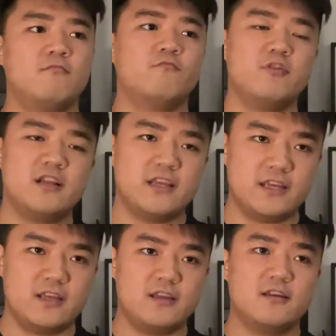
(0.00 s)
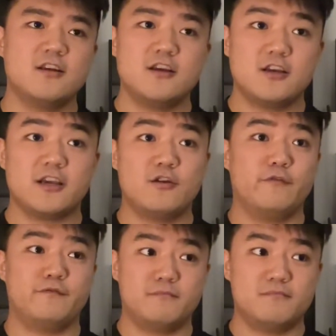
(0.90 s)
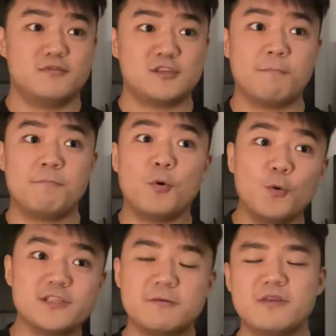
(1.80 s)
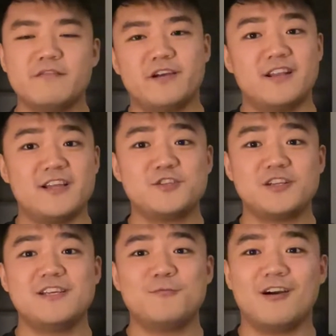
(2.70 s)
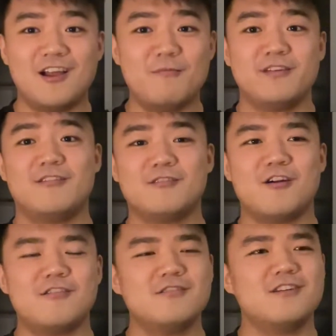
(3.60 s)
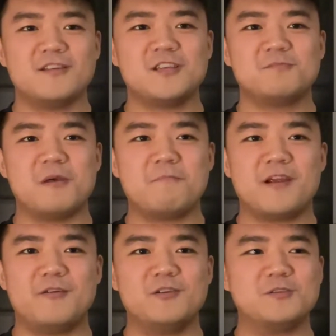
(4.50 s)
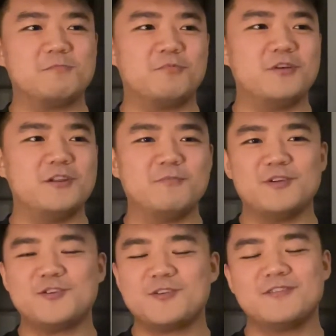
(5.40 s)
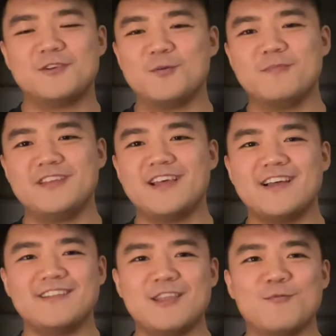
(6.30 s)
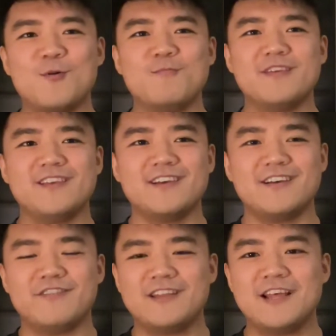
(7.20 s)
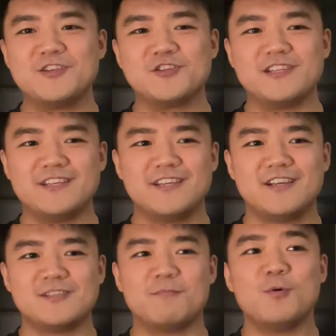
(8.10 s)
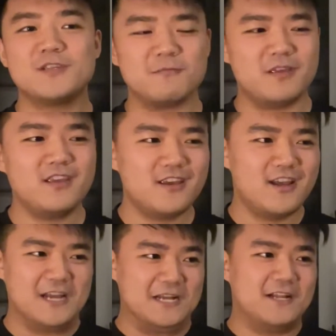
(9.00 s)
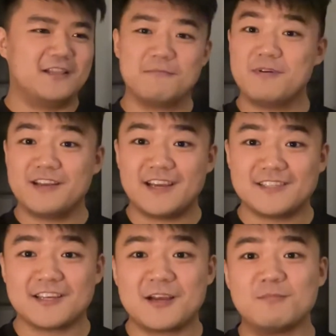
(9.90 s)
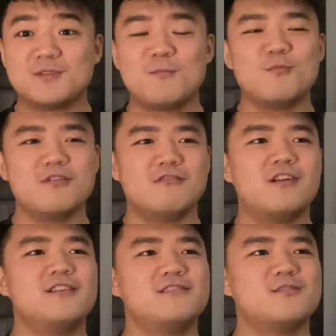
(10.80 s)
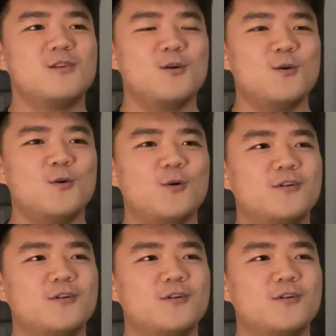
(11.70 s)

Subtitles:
really kind of supporting me financially while I'm in Hong Kong. Since my parents pretty much told me that they won't be financially supporting me, the money has to come somewhere, right? So